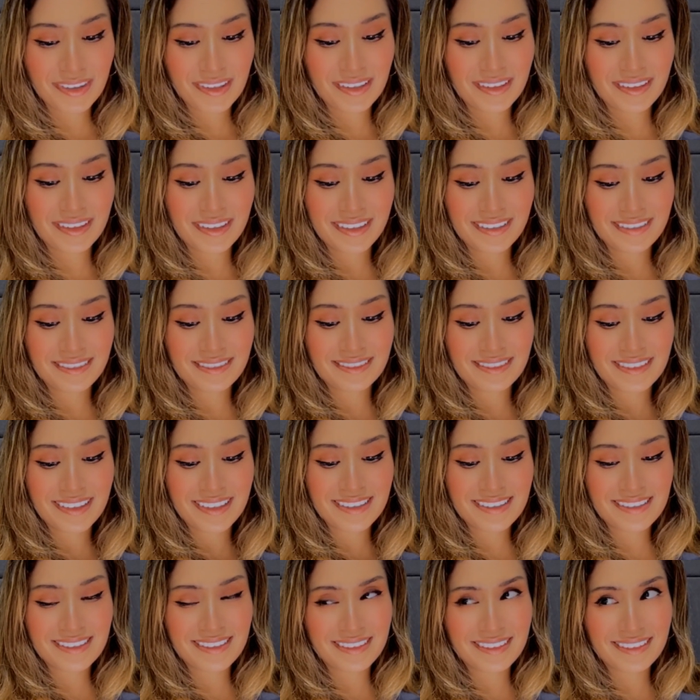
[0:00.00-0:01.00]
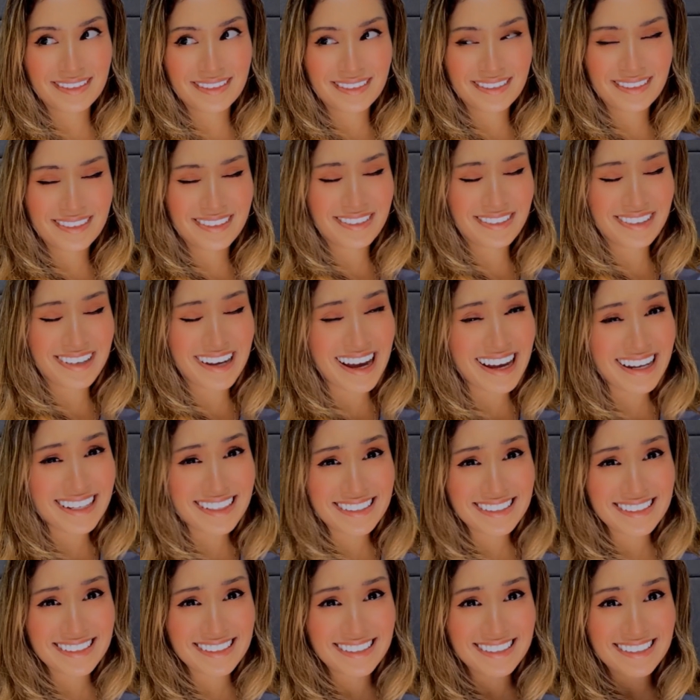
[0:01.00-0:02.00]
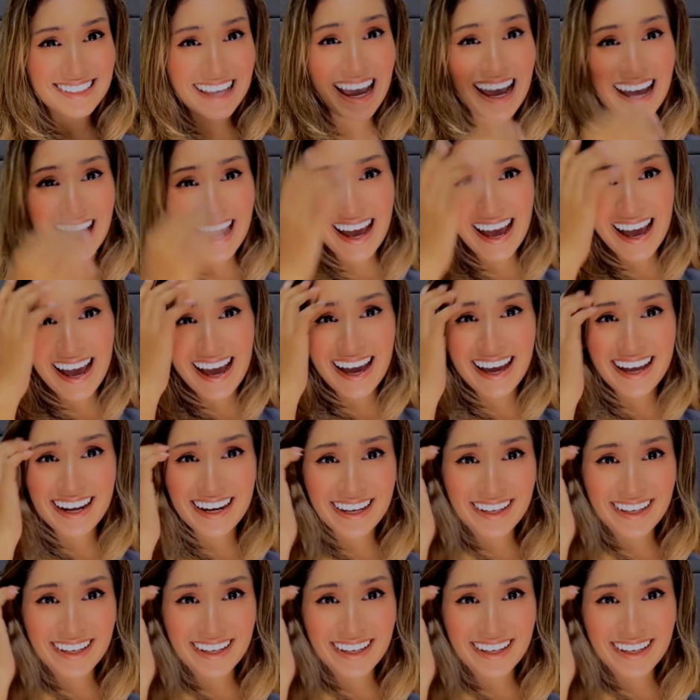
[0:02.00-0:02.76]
Like, it's kind of sad.